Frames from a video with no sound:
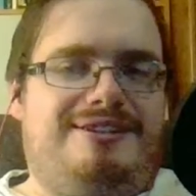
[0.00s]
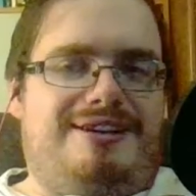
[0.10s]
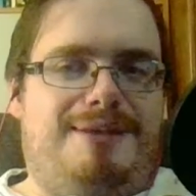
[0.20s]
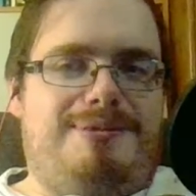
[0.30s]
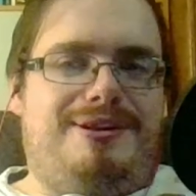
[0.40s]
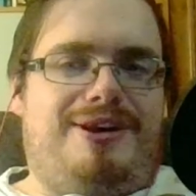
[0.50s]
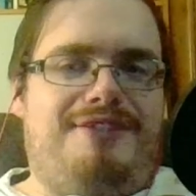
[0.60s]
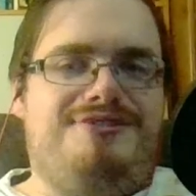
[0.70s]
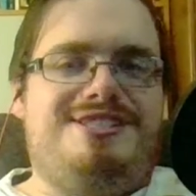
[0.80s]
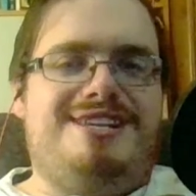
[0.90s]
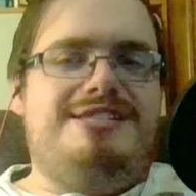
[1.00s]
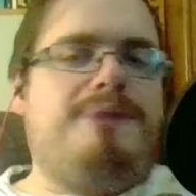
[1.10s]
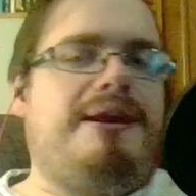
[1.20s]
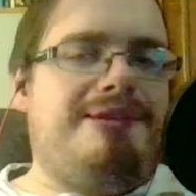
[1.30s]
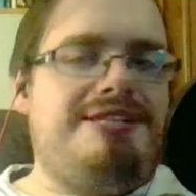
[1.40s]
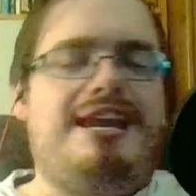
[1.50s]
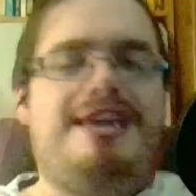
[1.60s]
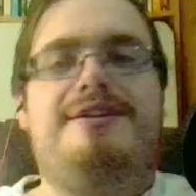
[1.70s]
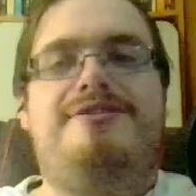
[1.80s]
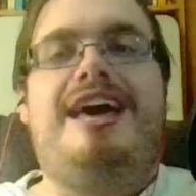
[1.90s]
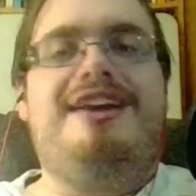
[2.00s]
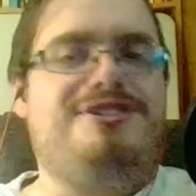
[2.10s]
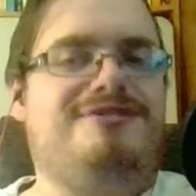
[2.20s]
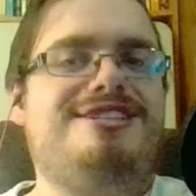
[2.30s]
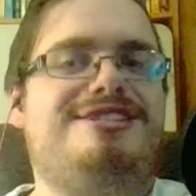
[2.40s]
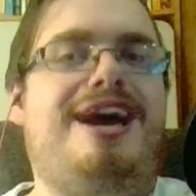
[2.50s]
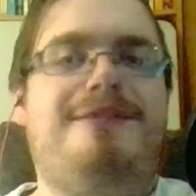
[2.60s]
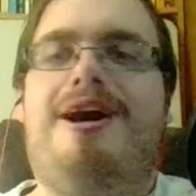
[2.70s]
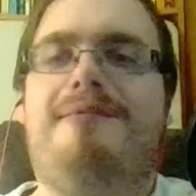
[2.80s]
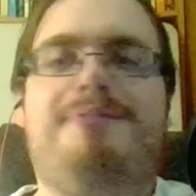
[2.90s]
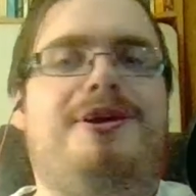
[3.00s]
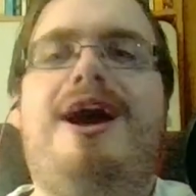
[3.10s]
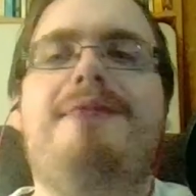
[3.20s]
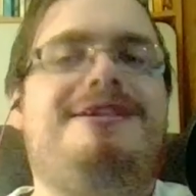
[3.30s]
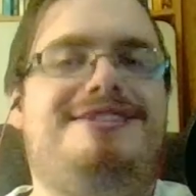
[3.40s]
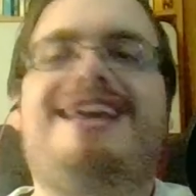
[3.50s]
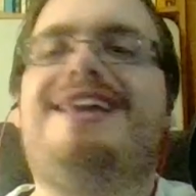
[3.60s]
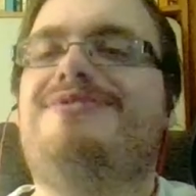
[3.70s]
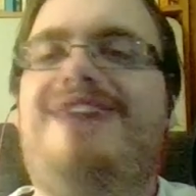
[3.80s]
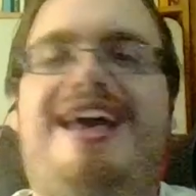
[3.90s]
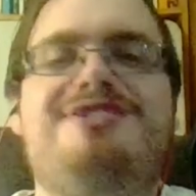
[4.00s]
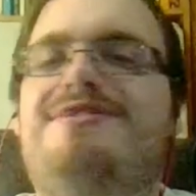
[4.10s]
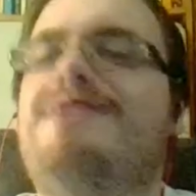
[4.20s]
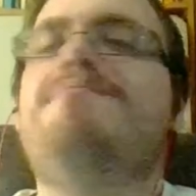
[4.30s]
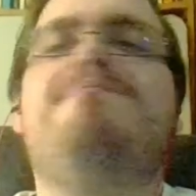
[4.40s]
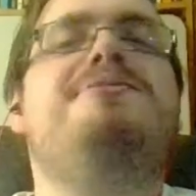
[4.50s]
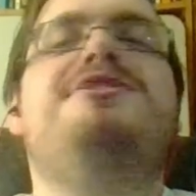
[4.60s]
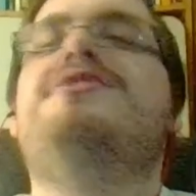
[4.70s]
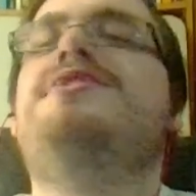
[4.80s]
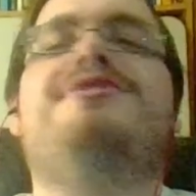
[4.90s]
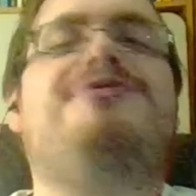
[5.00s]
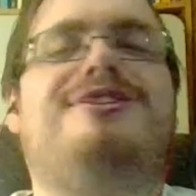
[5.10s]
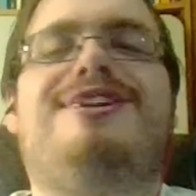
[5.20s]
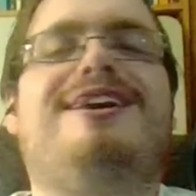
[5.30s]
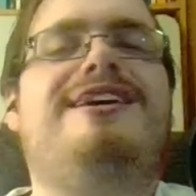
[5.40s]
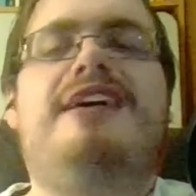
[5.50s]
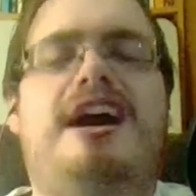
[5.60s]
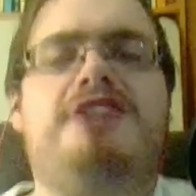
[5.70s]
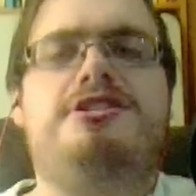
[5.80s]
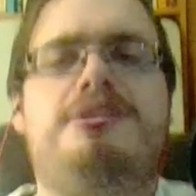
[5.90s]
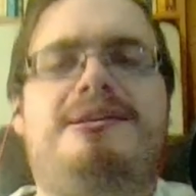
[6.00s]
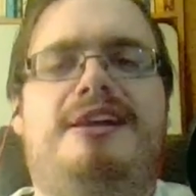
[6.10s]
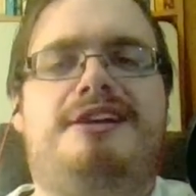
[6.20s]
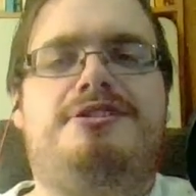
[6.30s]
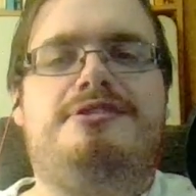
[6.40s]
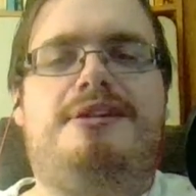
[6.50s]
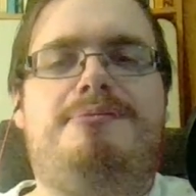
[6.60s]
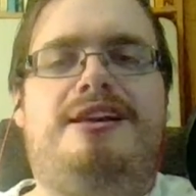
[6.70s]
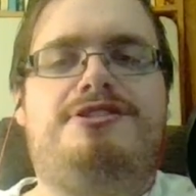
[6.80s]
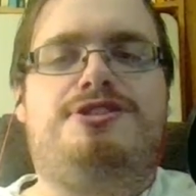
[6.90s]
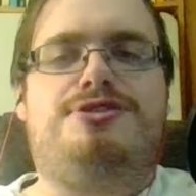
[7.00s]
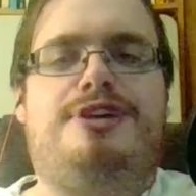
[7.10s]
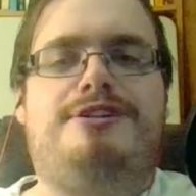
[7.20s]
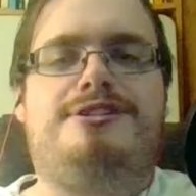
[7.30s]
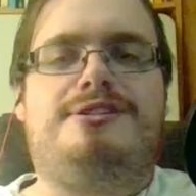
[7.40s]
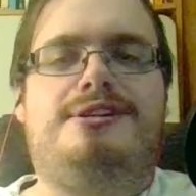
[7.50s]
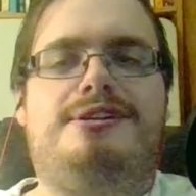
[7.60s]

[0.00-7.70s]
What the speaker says: I've been off since, but I've been taking advantage of this time off, bro. I've been taking advantage of it beautifully. I've been less stressed.